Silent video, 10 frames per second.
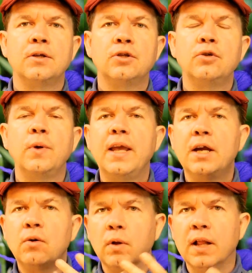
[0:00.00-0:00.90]
Two
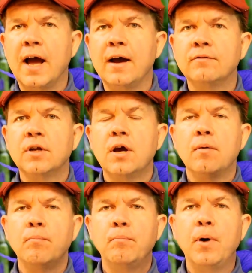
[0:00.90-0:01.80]
equal halves,
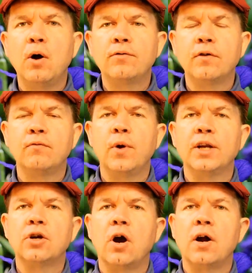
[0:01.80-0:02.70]
both of
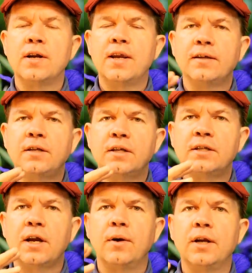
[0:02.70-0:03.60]
which are
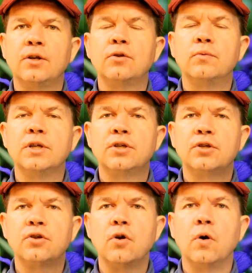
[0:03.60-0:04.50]
necessary to
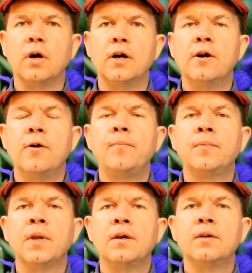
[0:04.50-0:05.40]
restore,
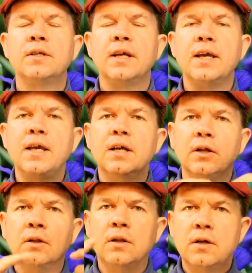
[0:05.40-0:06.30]
to
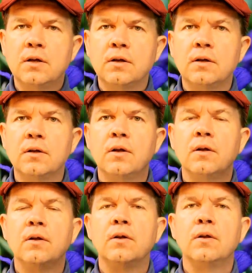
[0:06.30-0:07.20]
heal
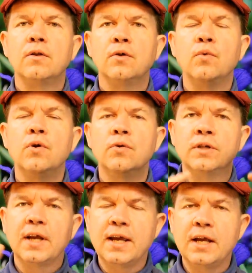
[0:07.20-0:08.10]
the
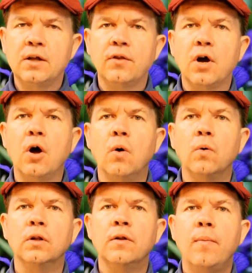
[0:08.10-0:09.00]
wound, to heal the whole.